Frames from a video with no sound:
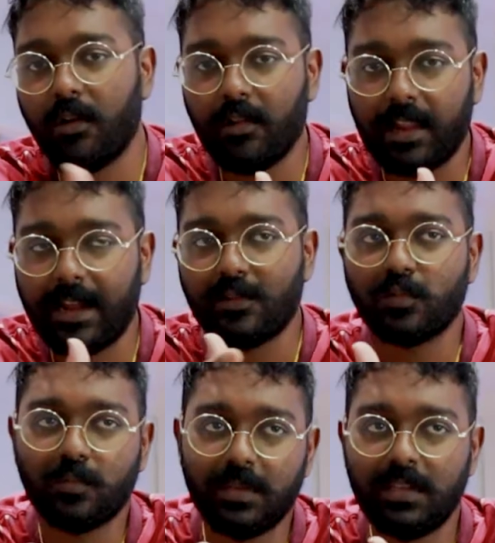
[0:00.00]
your light
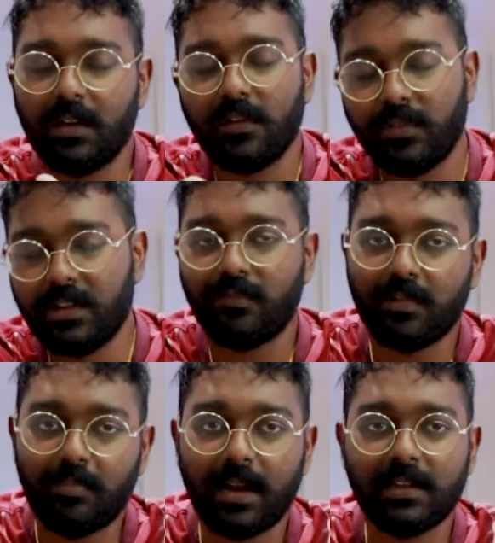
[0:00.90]
will be of a
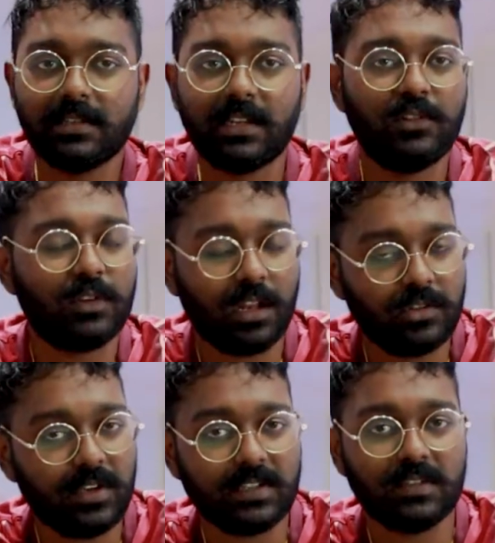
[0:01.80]
different brightness, and you can
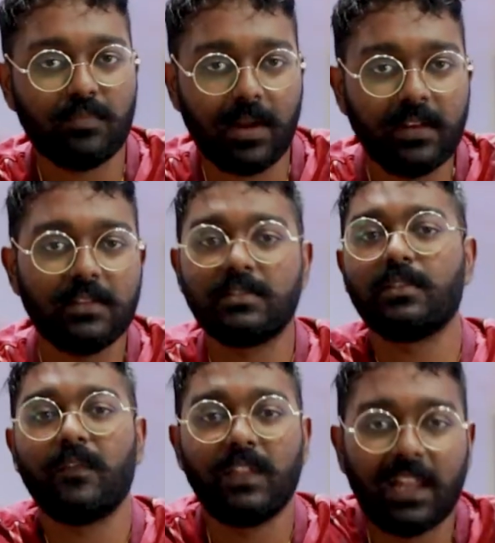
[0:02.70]
adjust the brightness
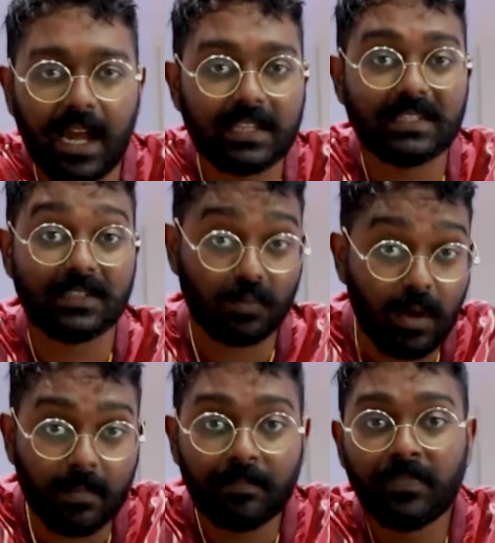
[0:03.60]
of the lights as
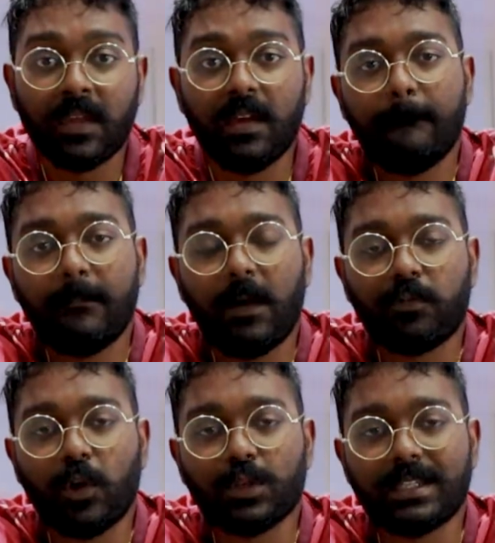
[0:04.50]
well.
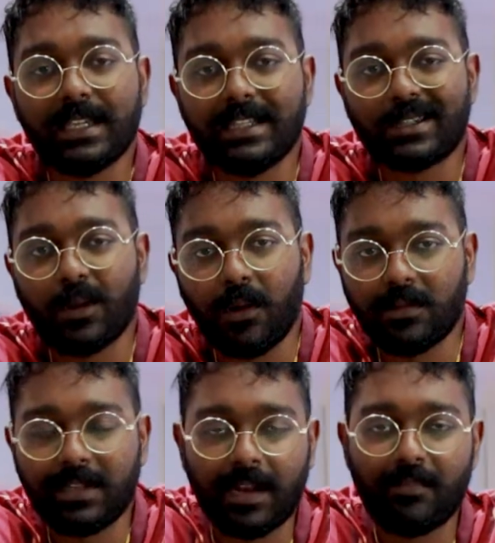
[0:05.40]
Of course, it's
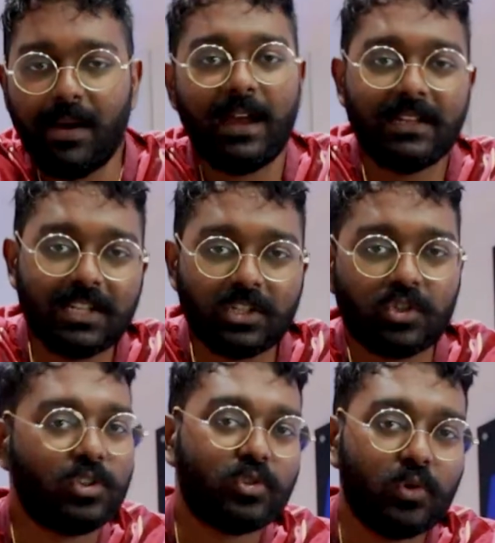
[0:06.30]
all done by
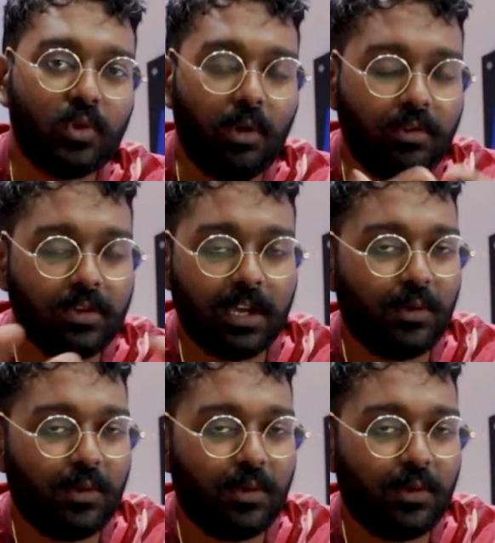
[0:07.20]
touch control, or you